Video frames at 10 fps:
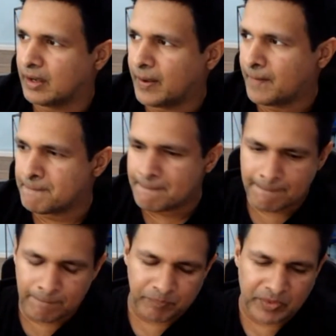Um,
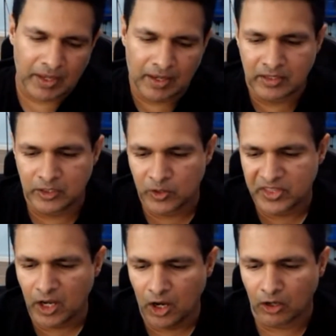and, you know I
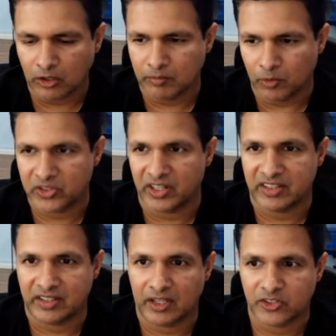think Hulk more than
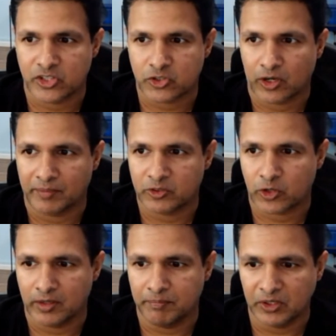anything else is trying
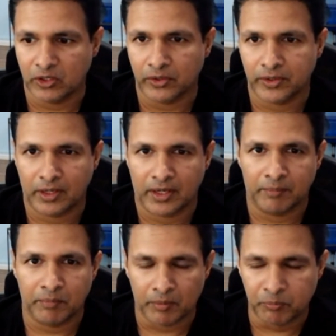trying to build a,
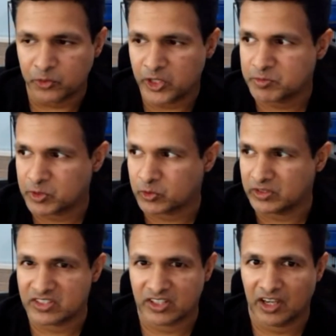a bridge between
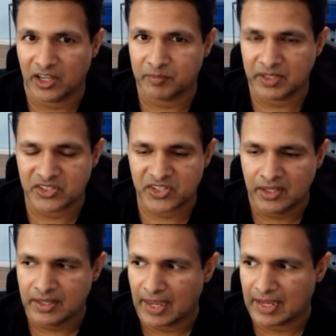these economies
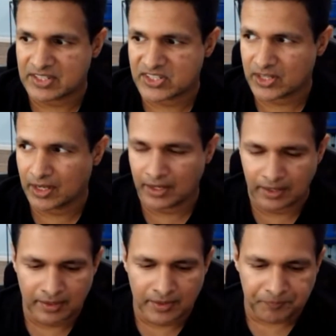and say